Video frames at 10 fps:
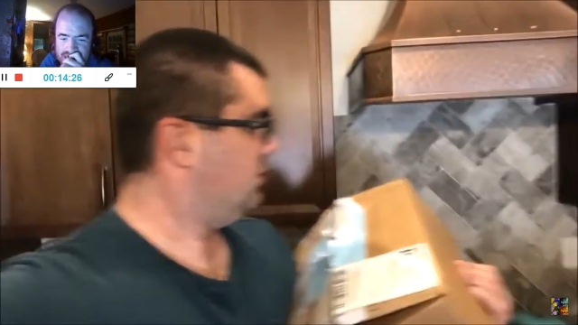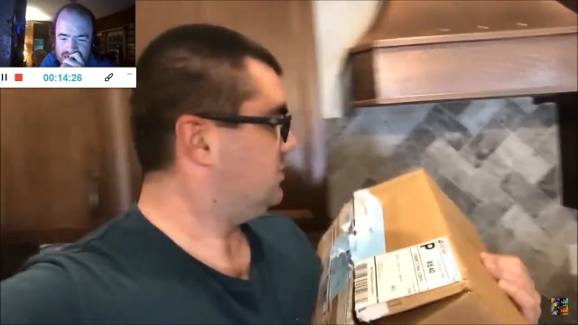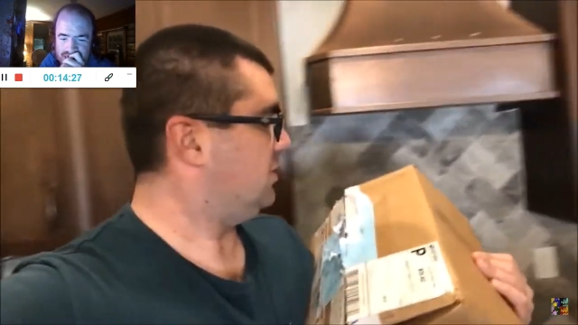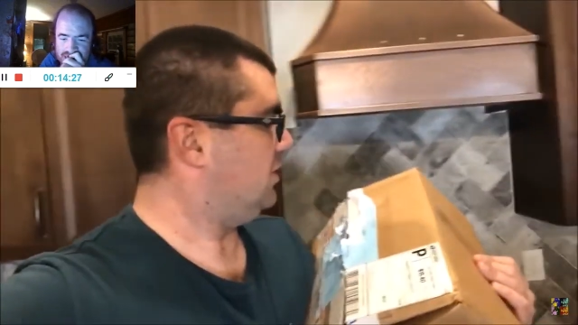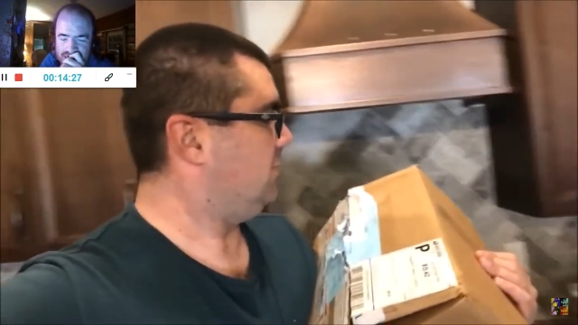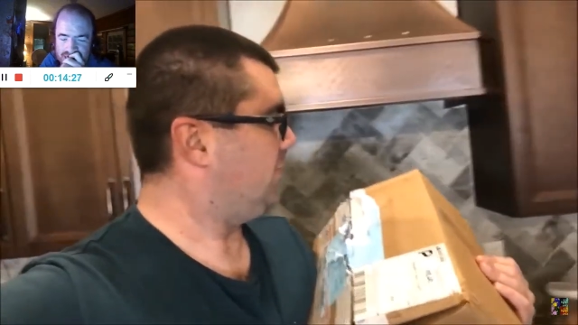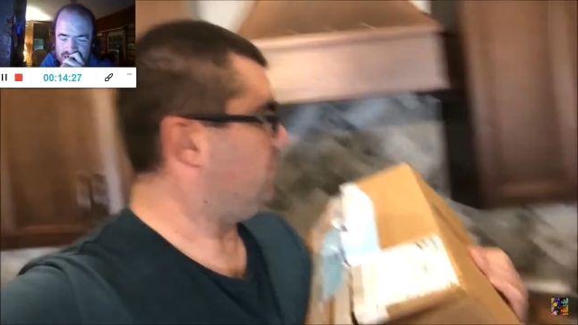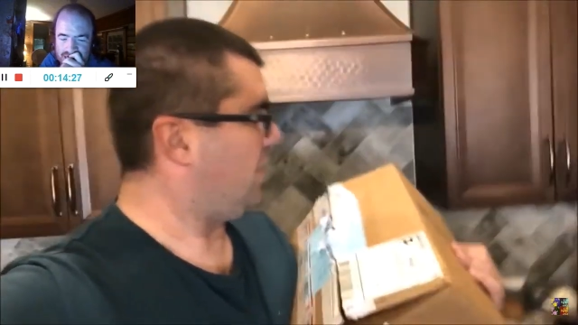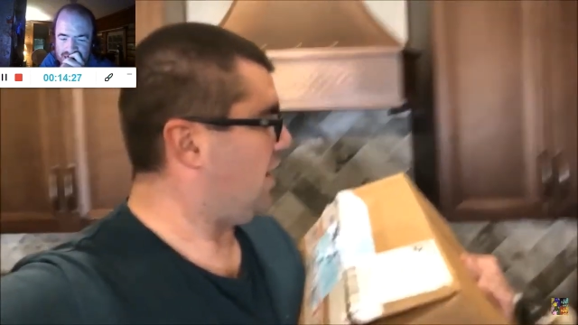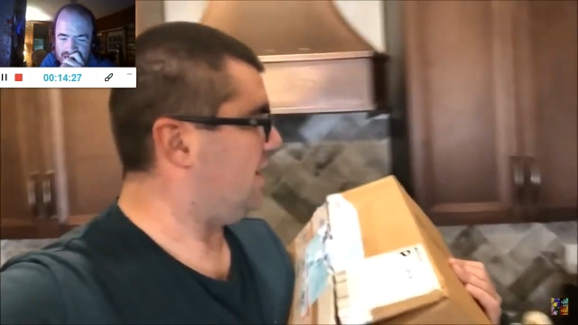Speaker 1: So from
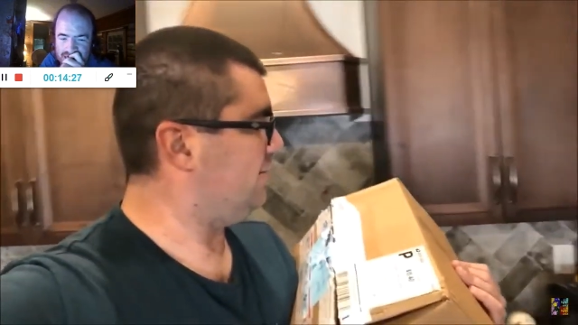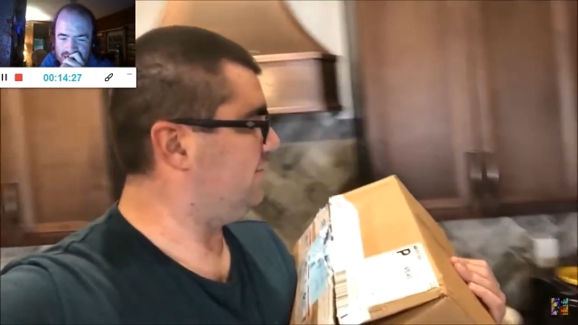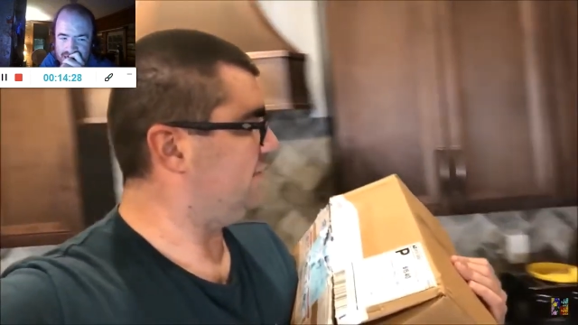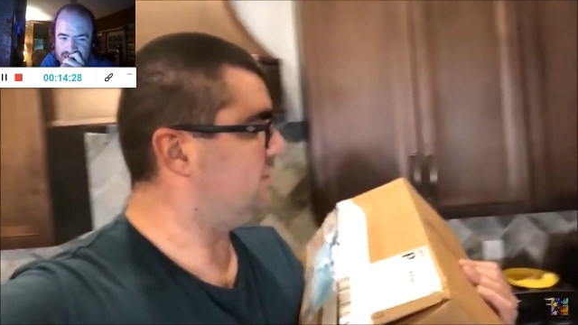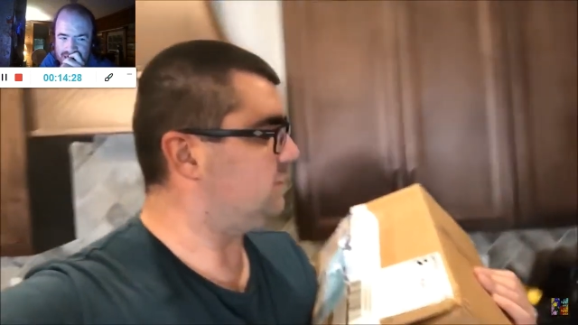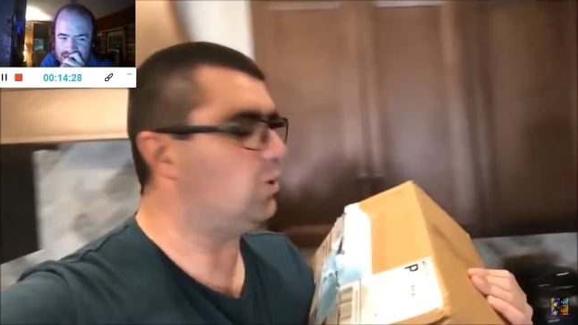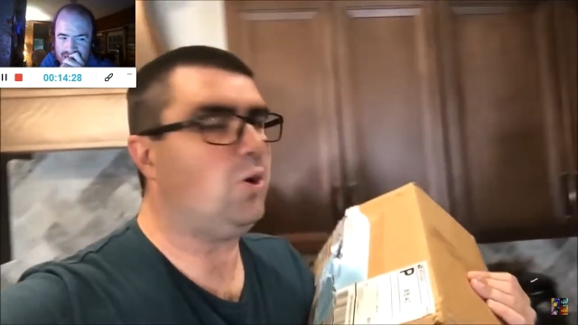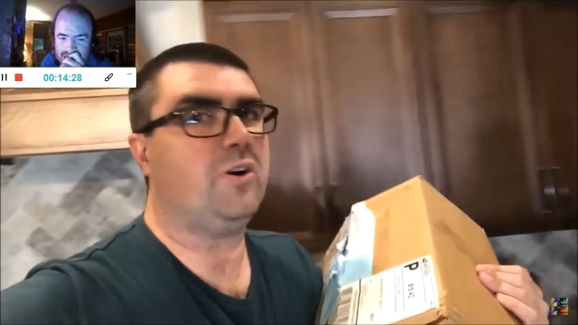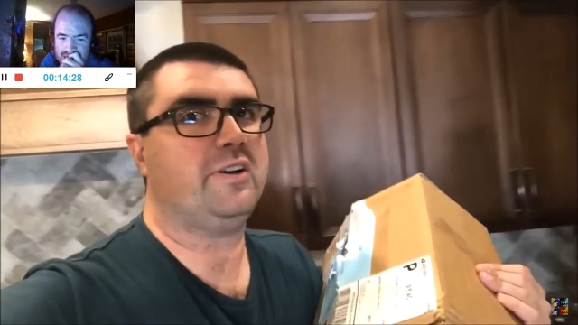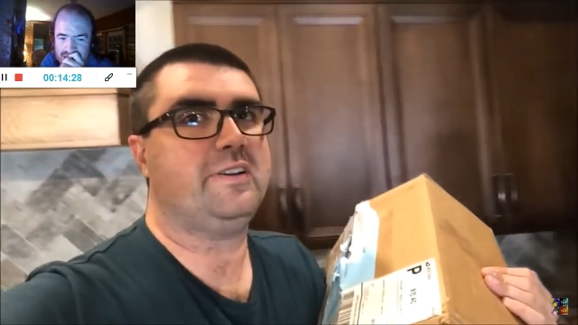Ivan,
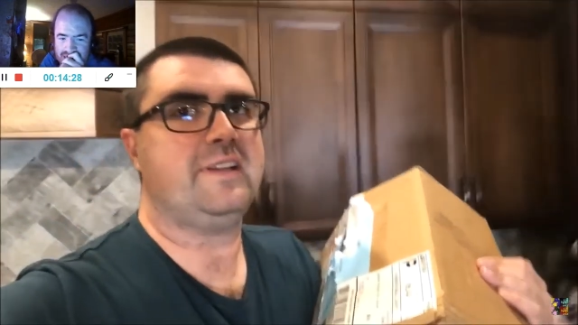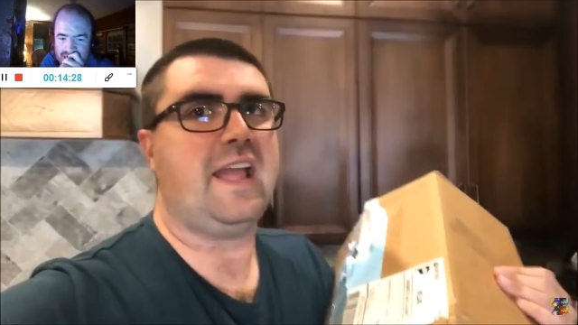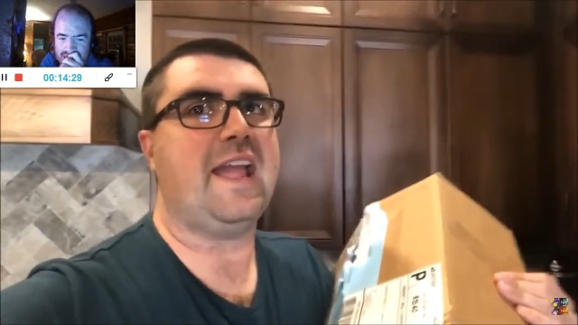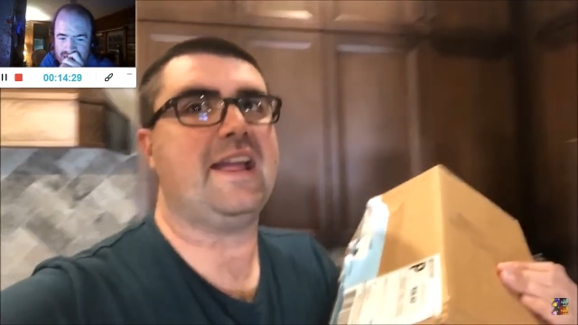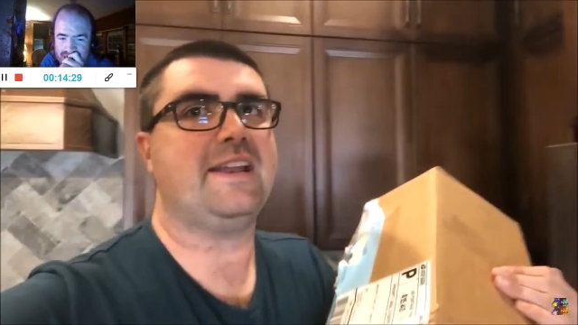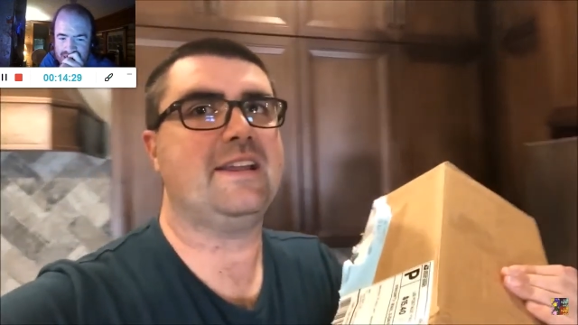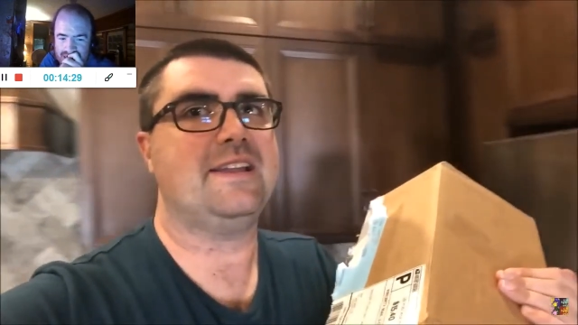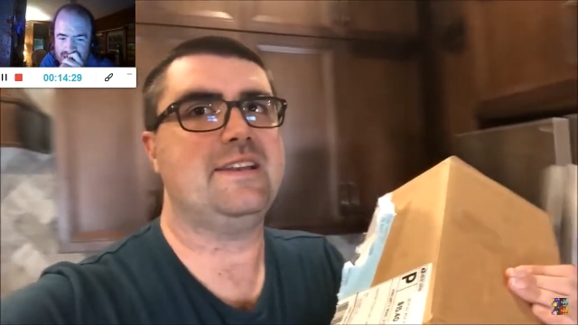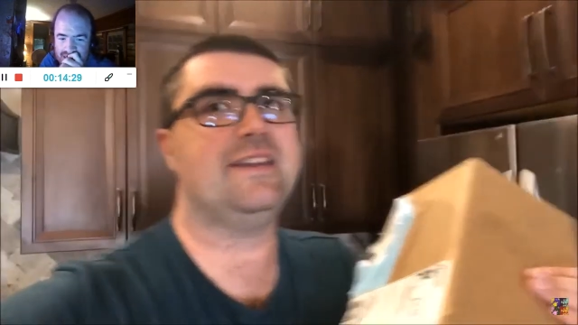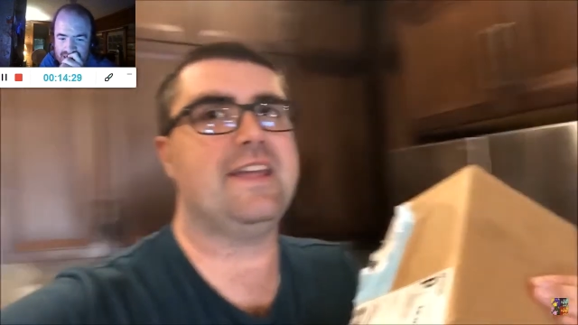Lauren, and
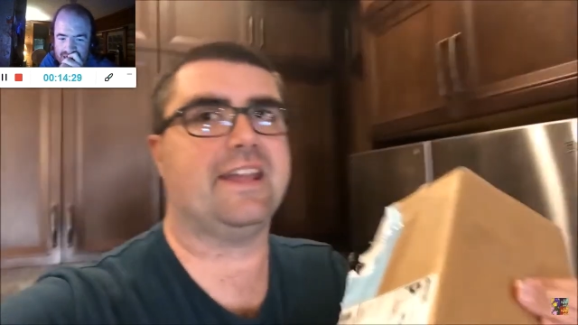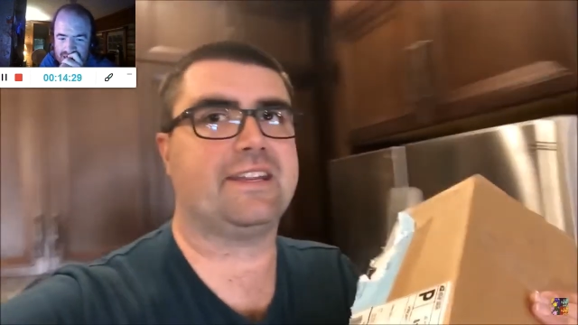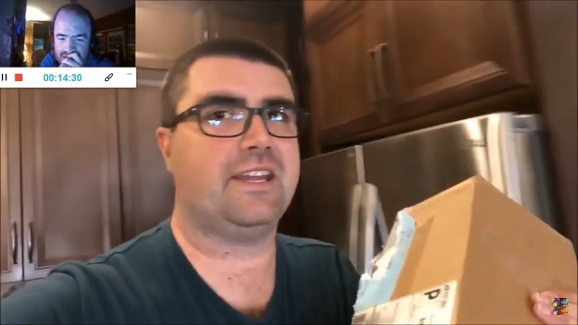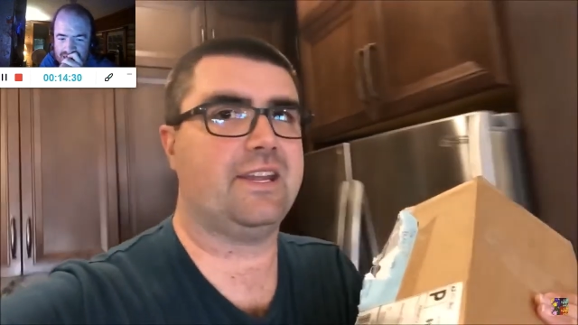Nick,